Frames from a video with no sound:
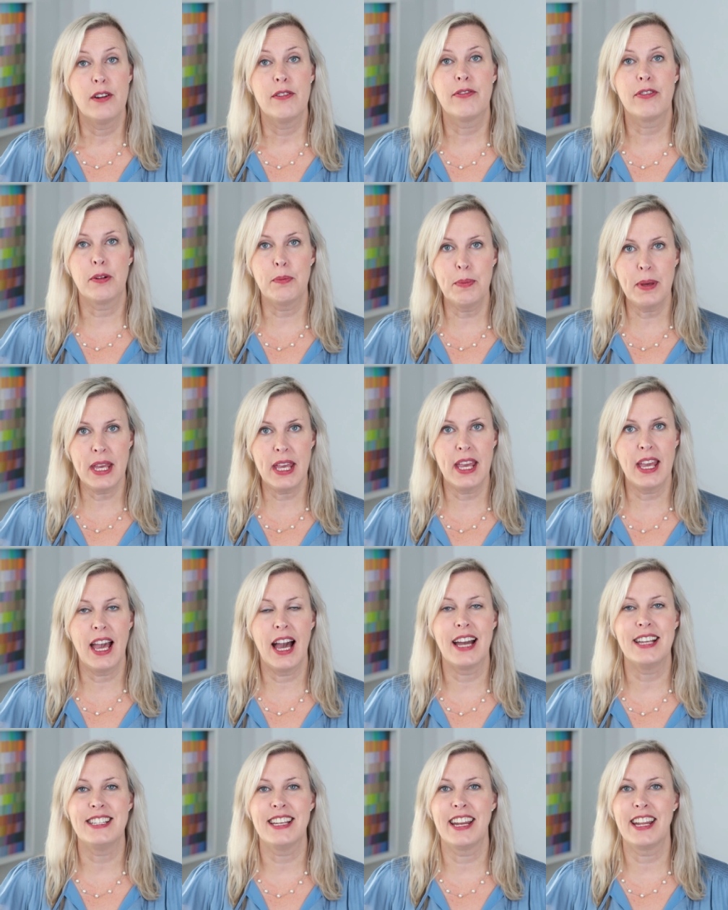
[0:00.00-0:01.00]
For me,
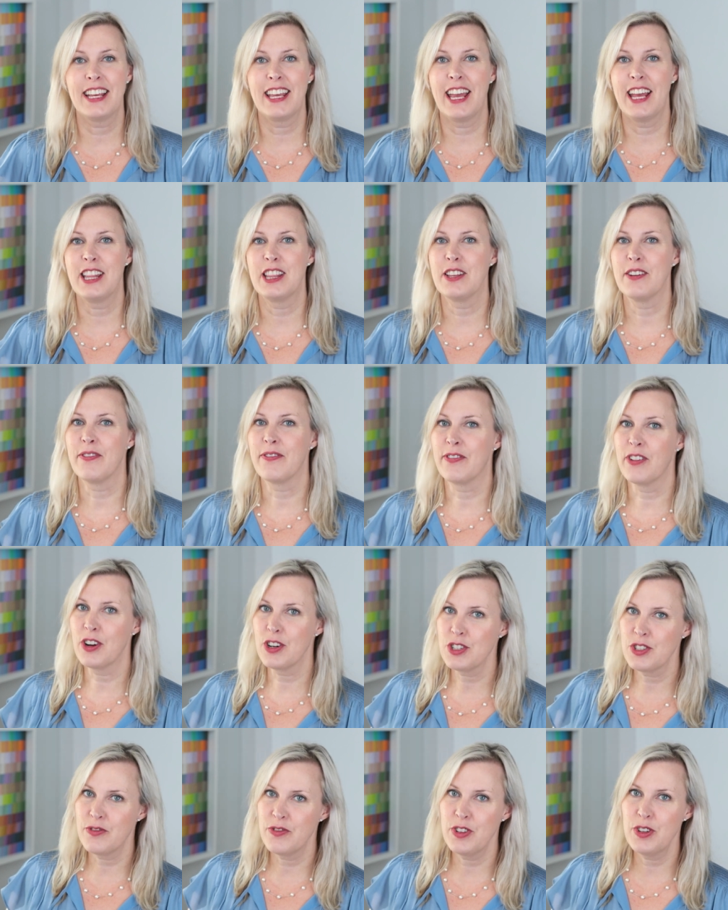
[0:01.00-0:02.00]
I dedicate the
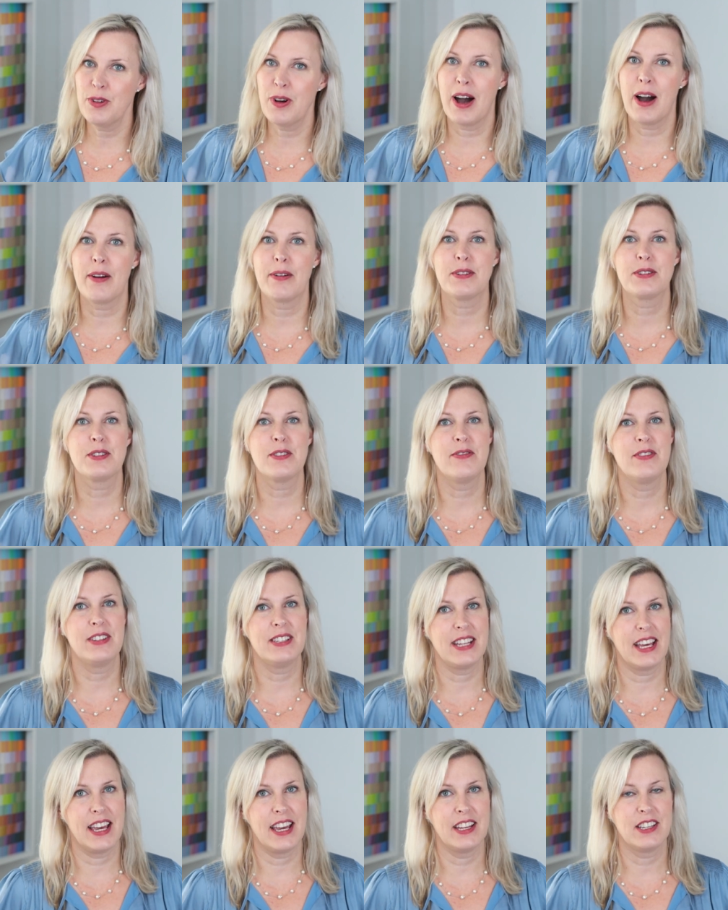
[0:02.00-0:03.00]
first few hours of the
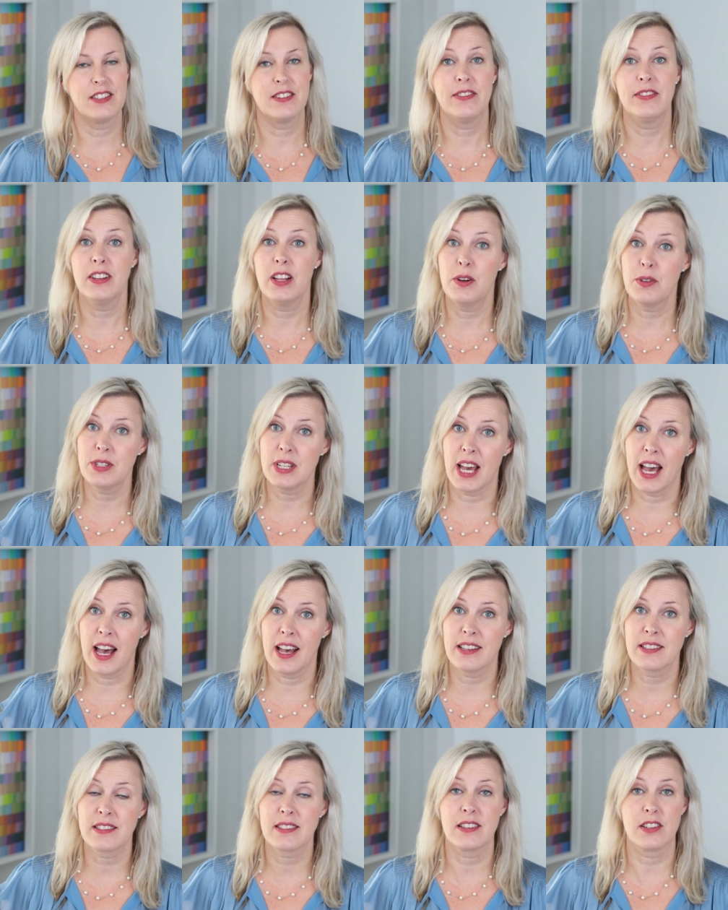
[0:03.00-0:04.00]
day to flow
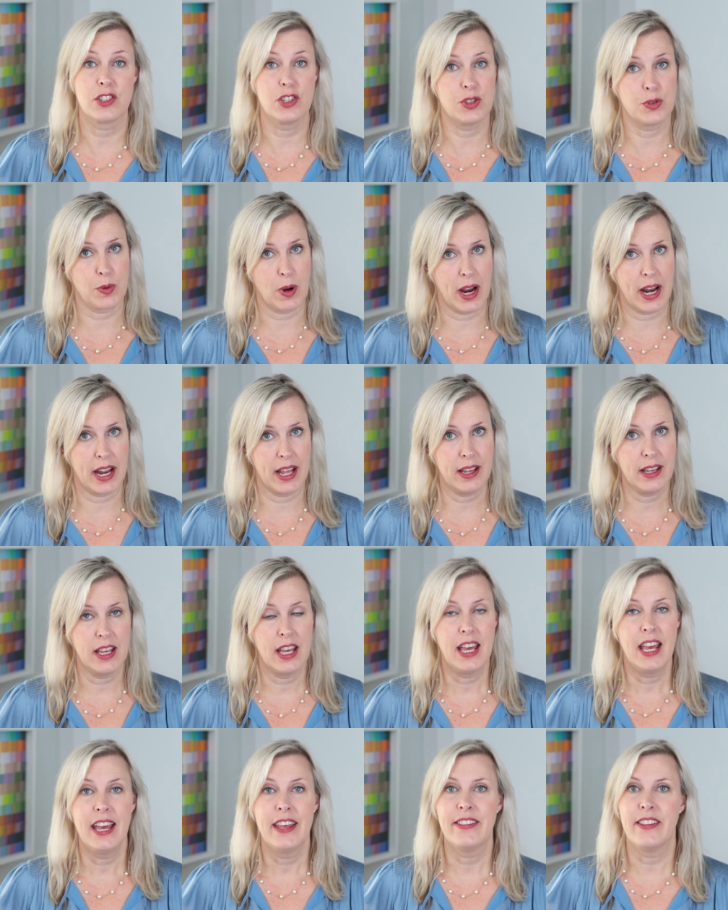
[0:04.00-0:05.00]
tasks such as writing,
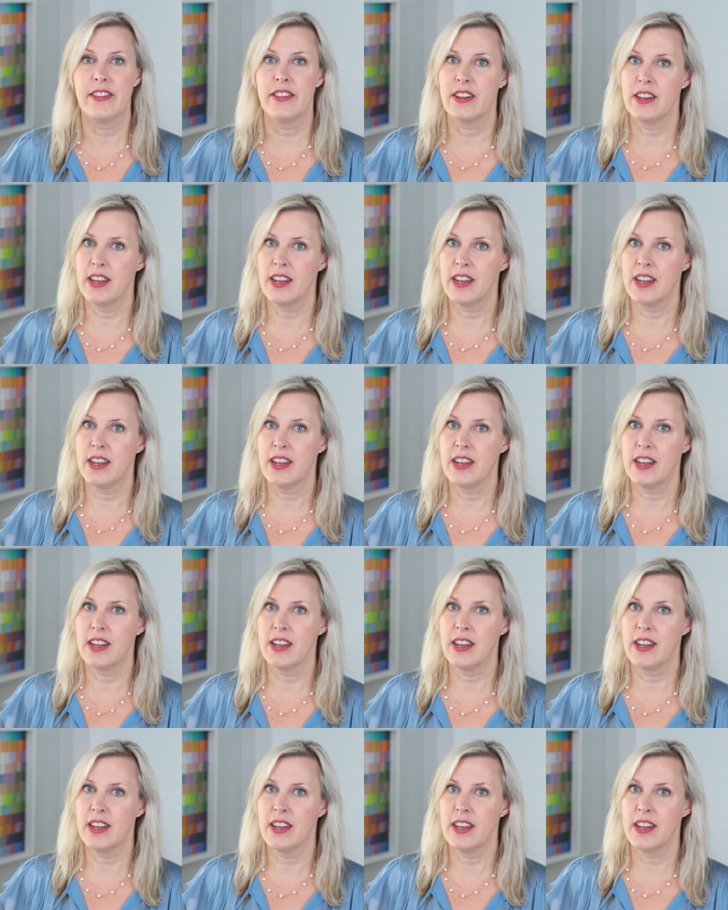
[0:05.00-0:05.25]
then